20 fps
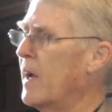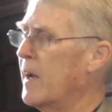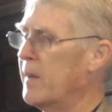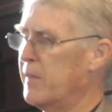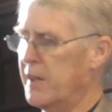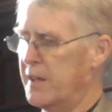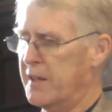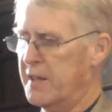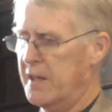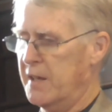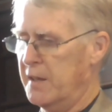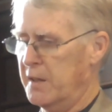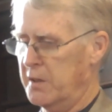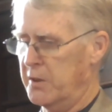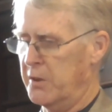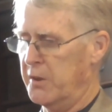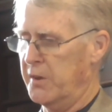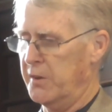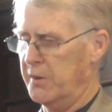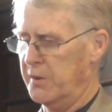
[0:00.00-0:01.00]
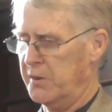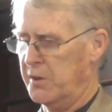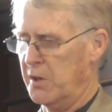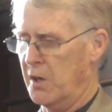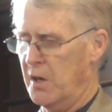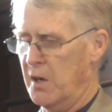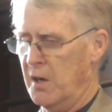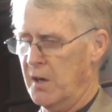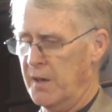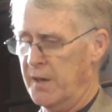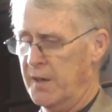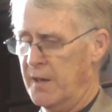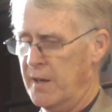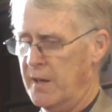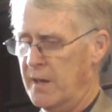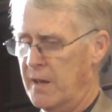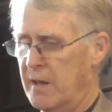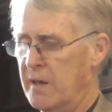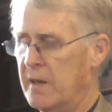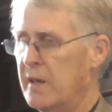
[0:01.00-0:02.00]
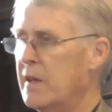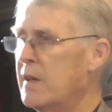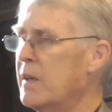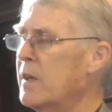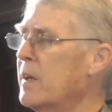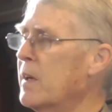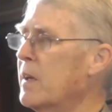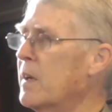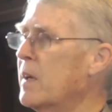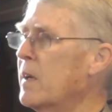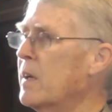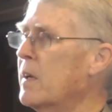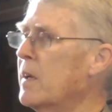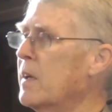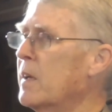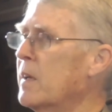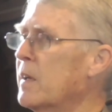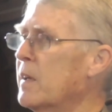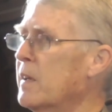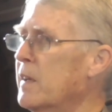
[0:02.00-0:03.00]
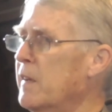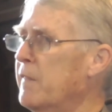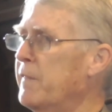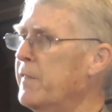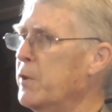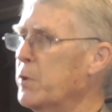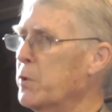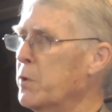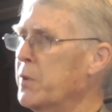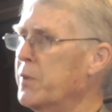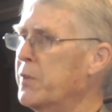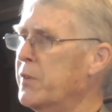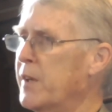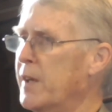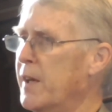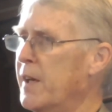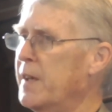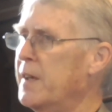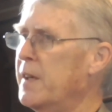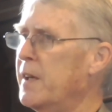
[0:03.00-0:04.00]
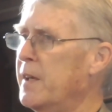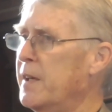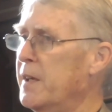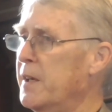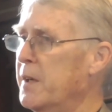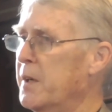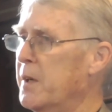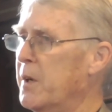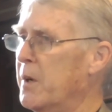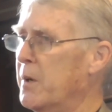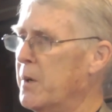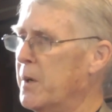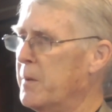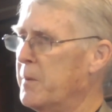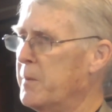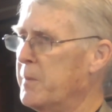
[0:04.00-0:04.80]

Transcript: and the killer is gone, if you'll stay here.'"